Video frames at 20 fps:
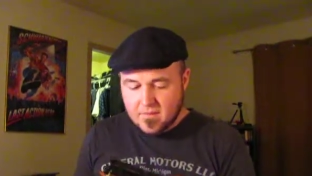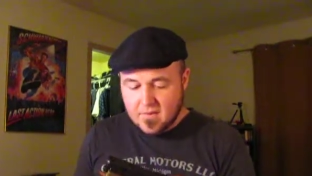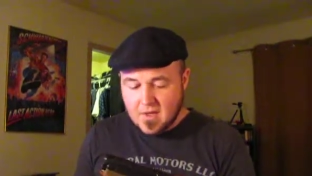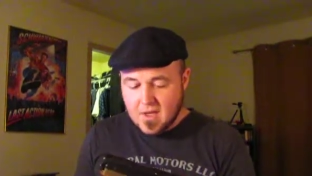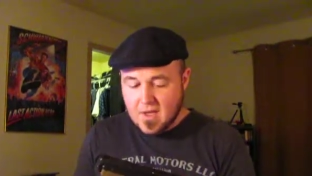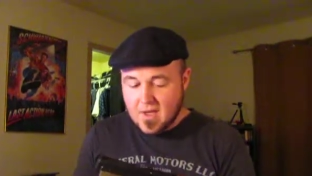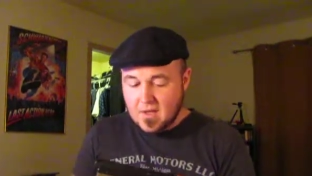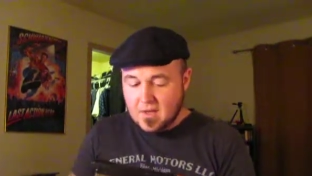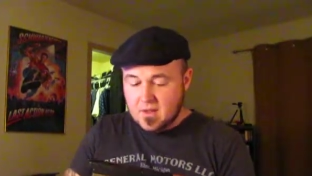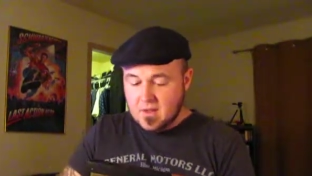
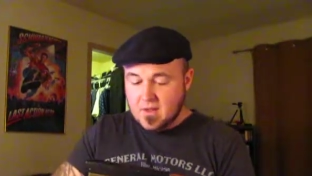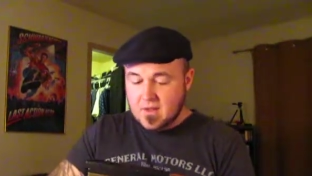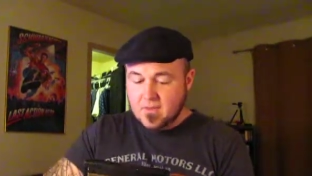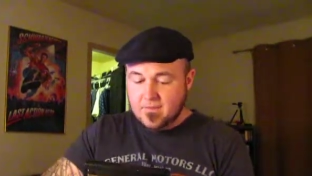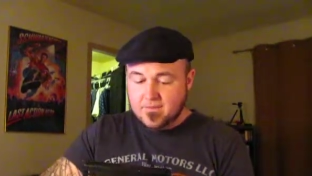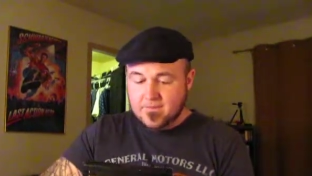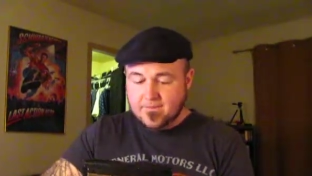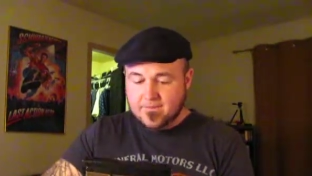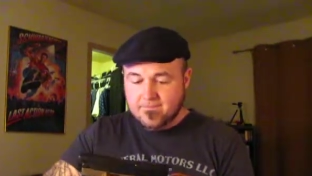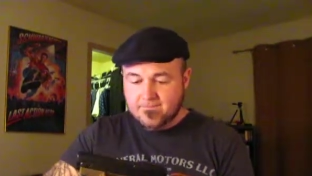and
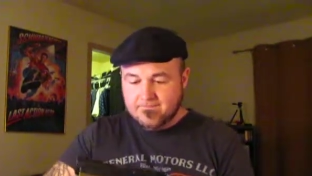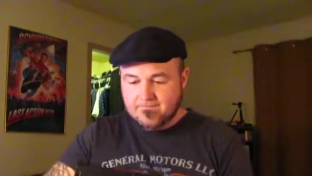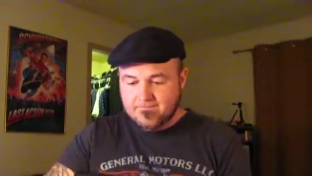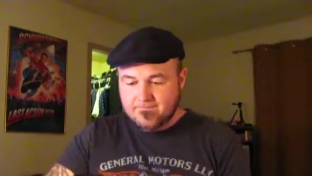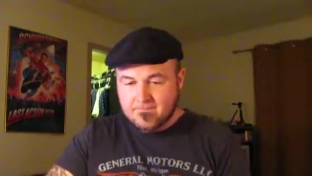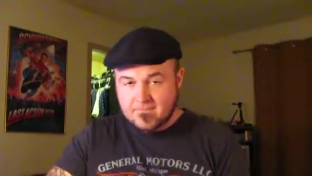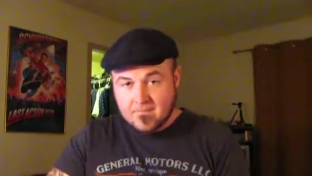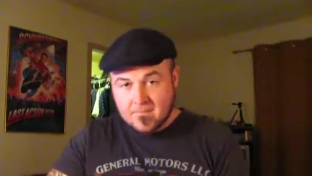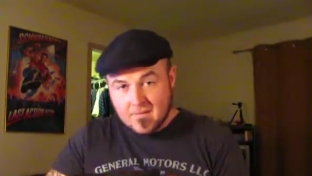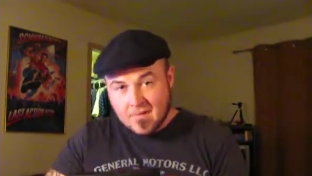
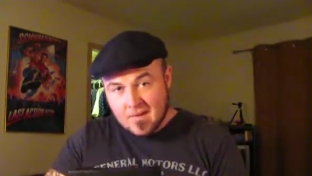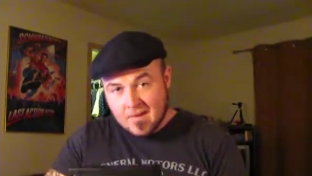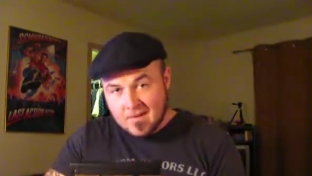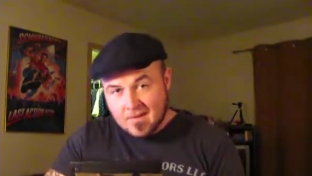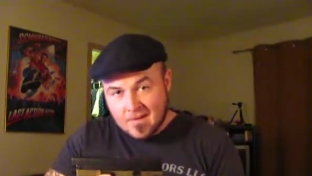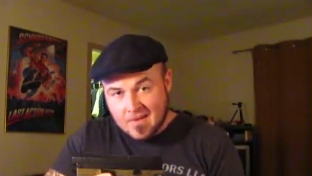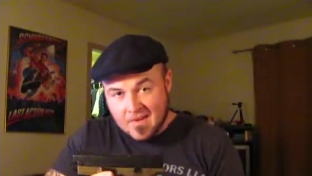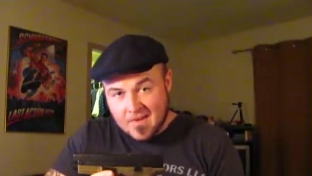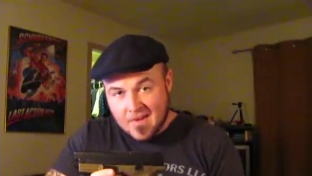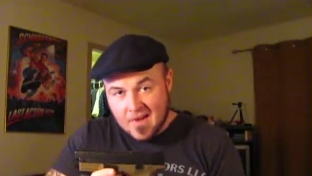
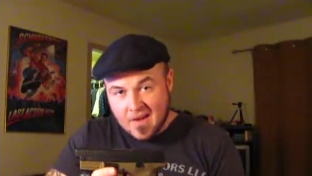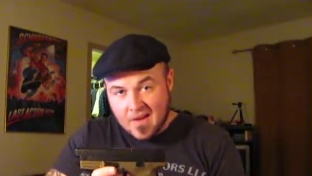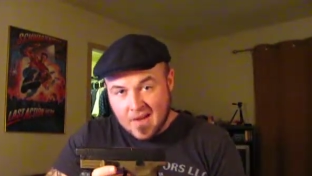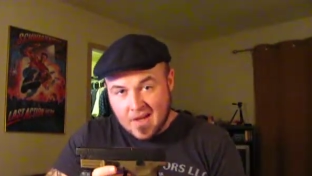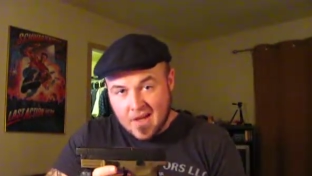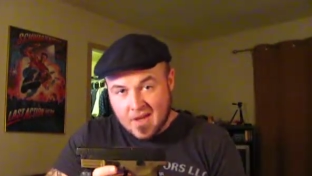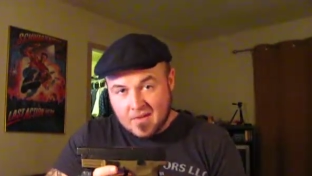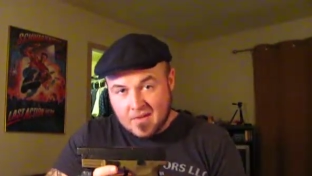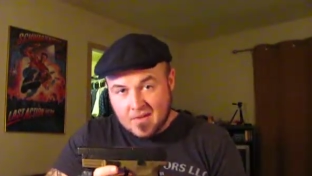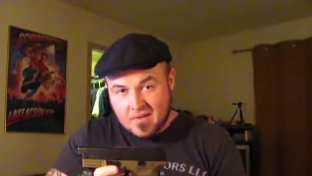there you
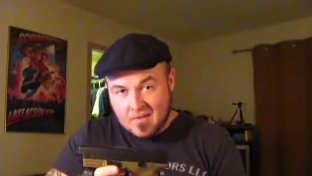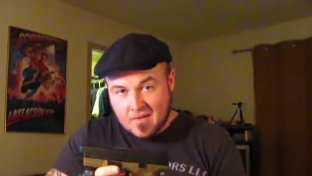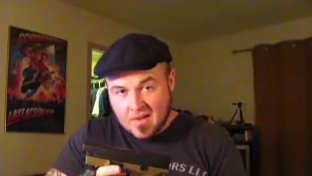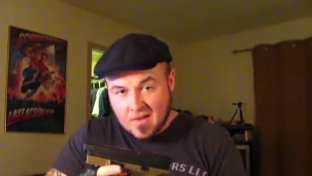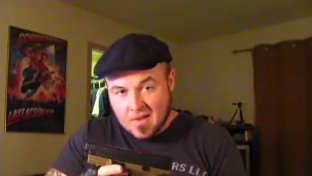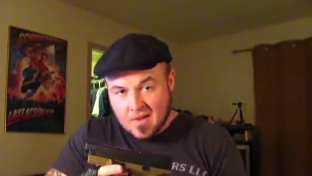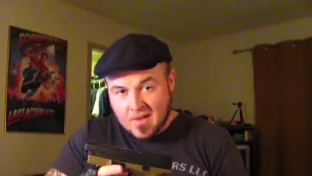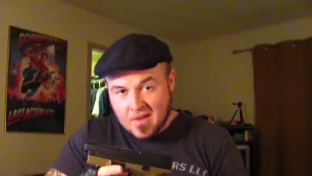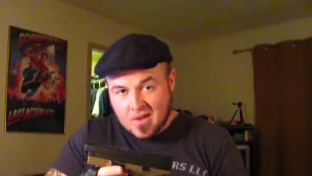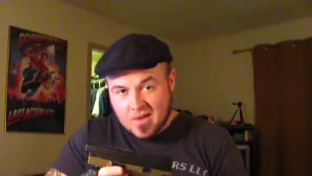have it.
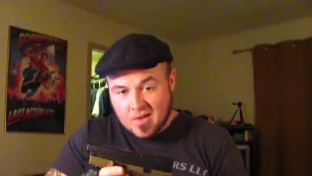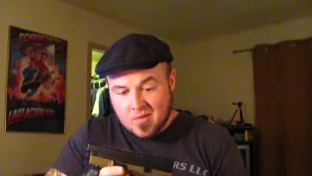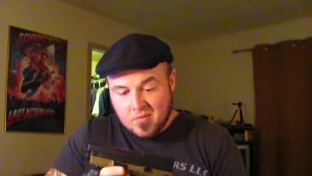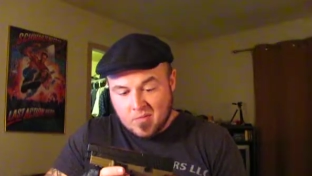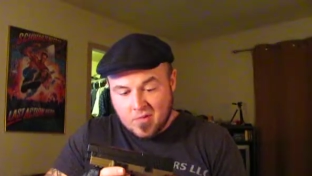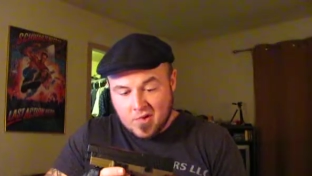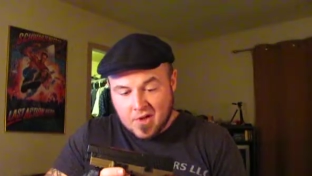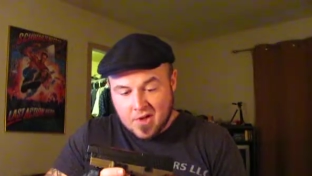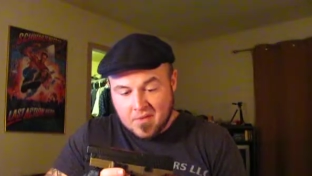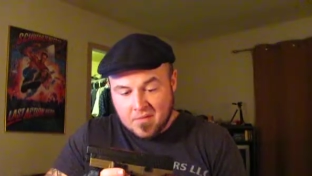
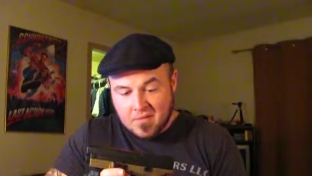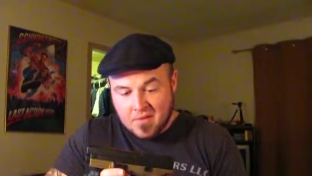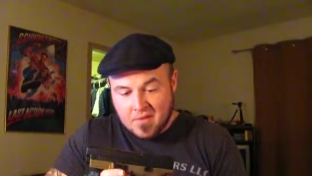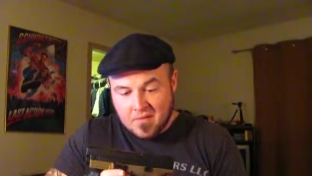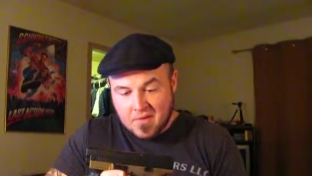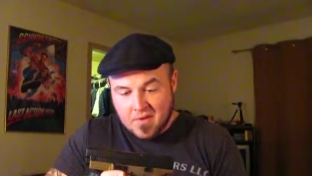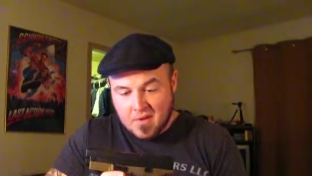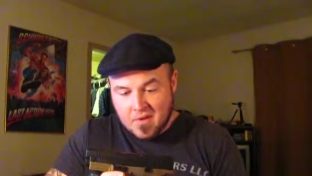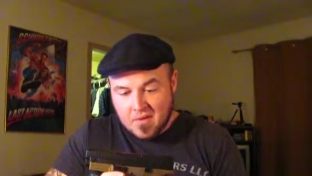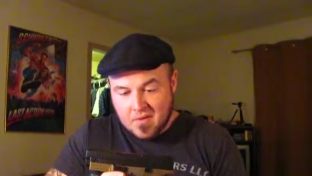Brief
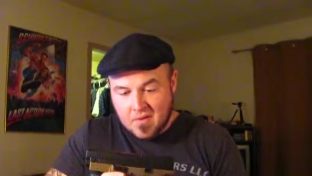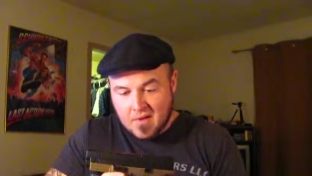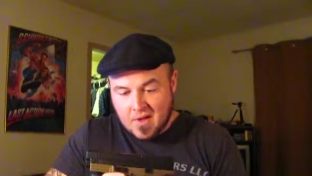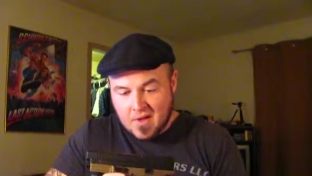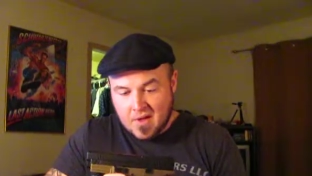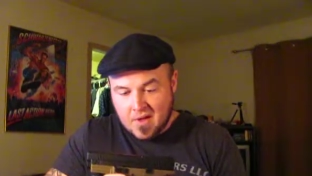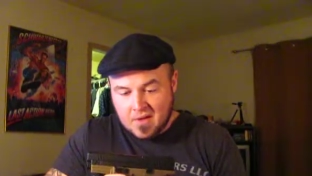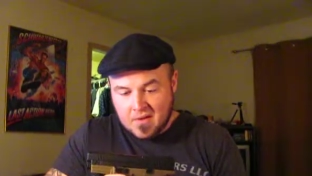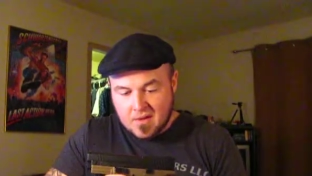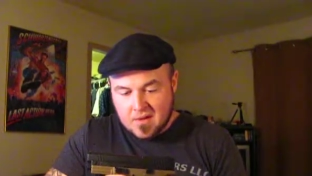review
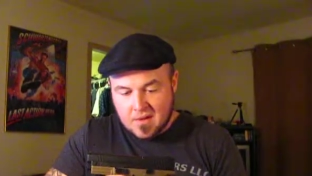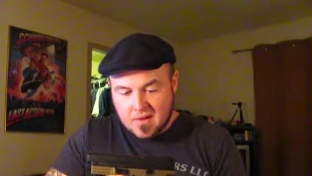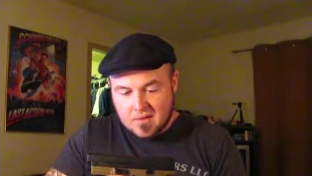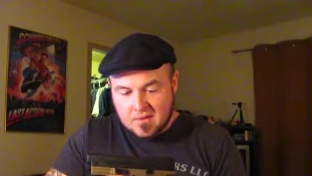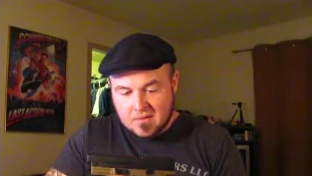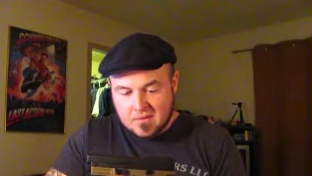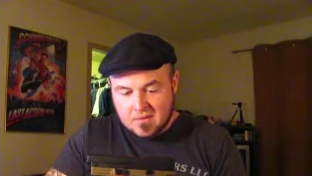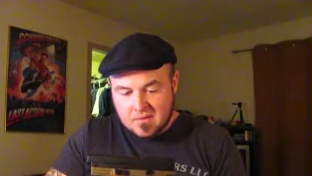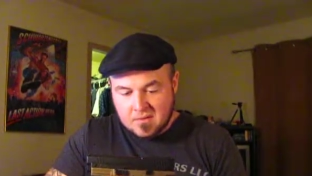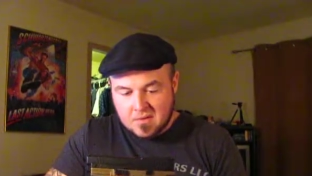and
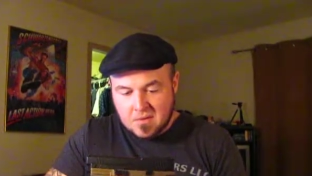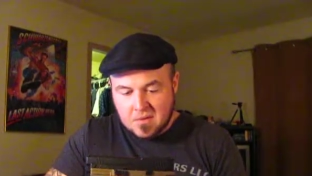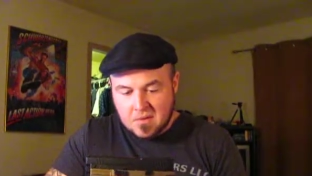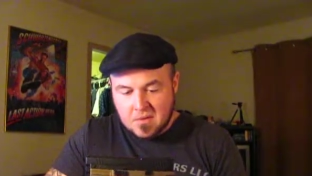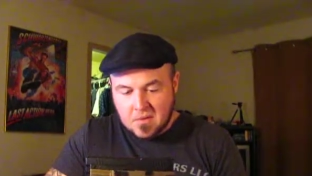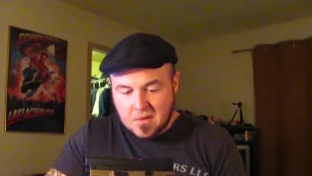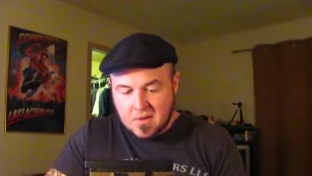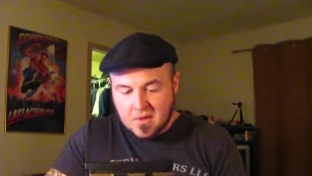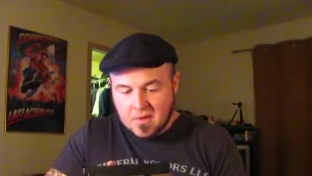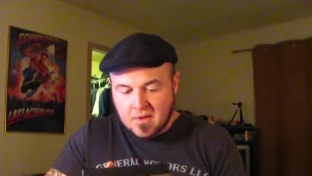
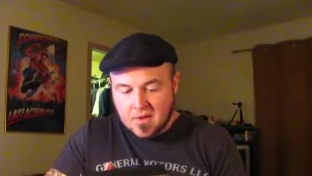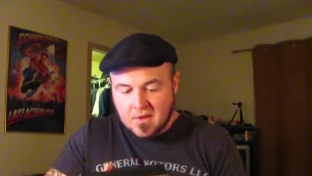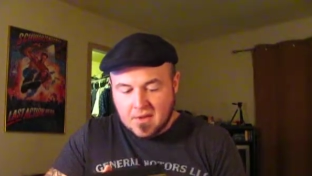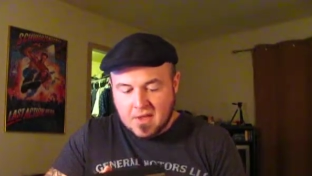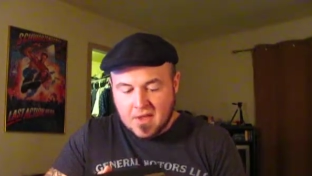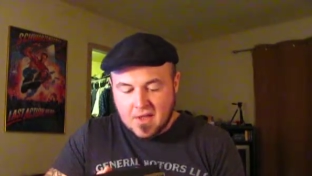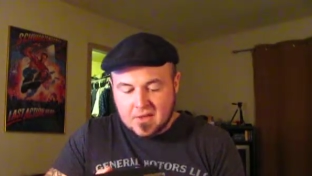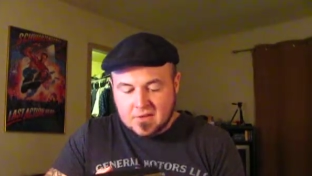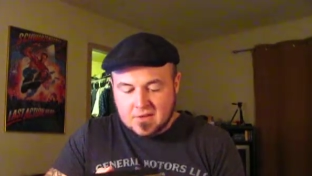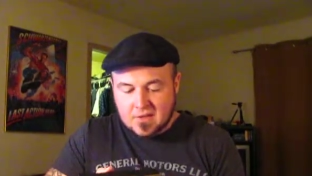tutorial on the
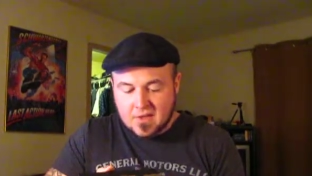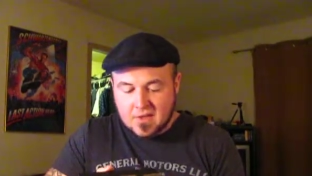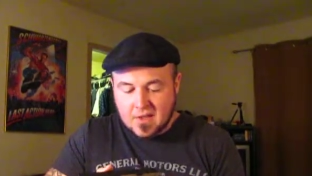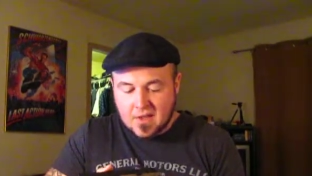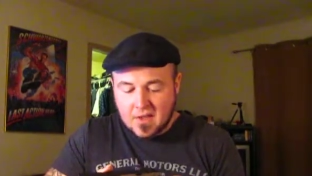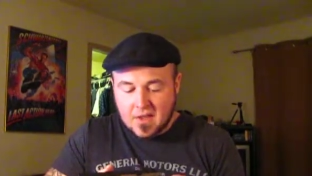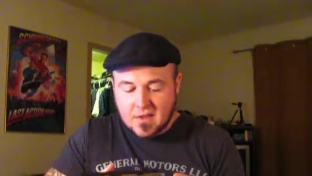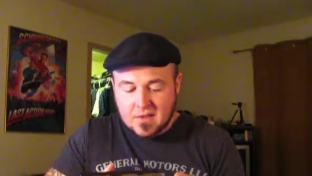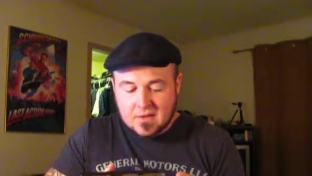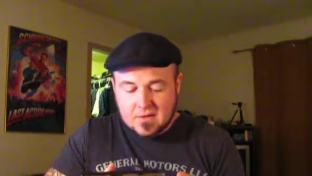XD9.
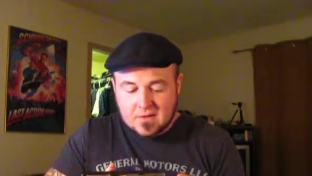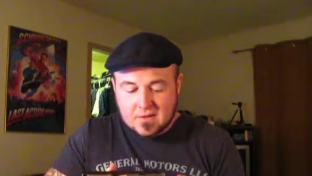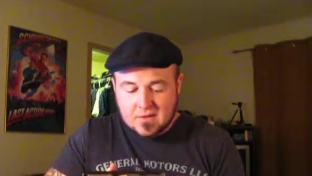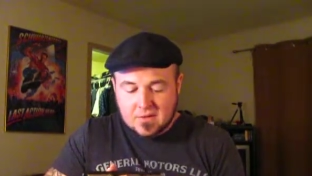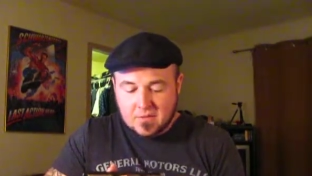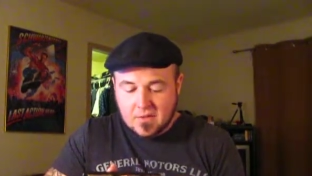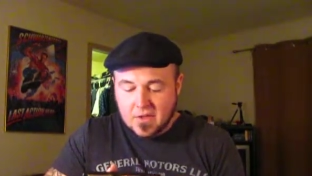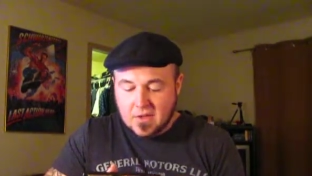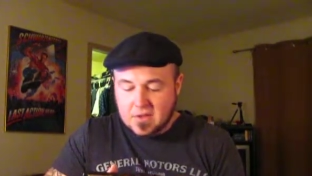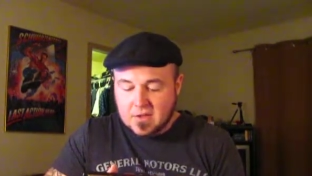I
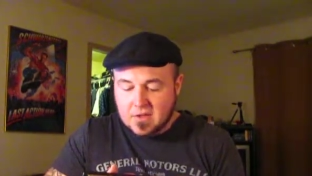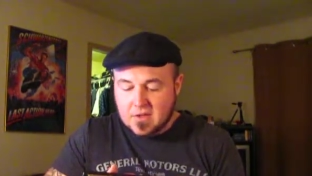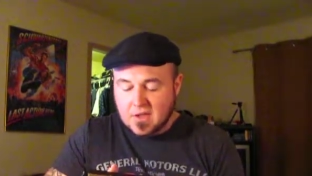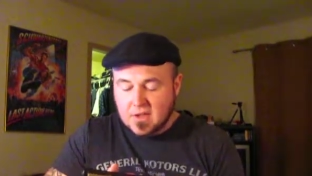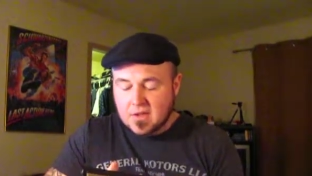mean, it's